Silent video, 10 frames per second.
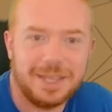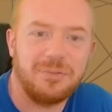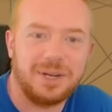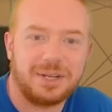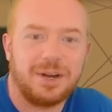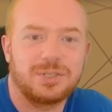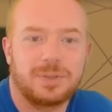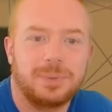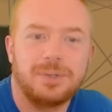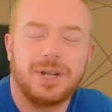Infinite
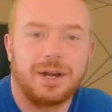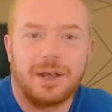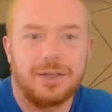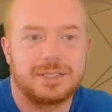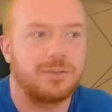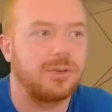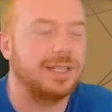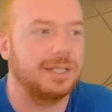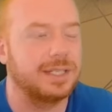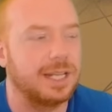cards with Blue? No, no. It's a
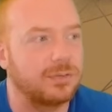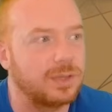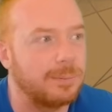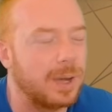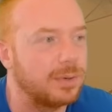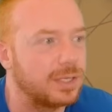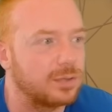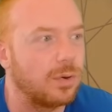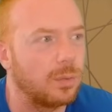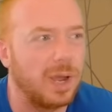fight to the death for the
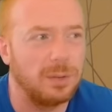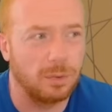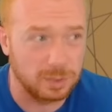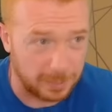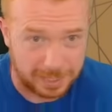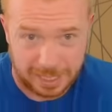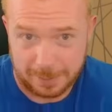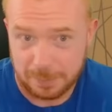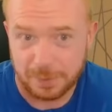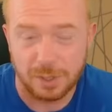bonus or White rolls my
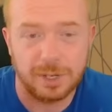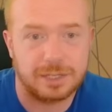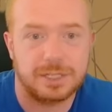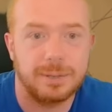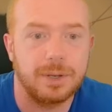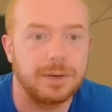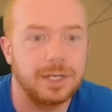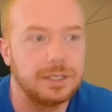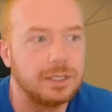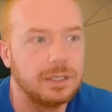cap and we go next game
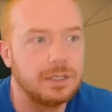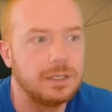already.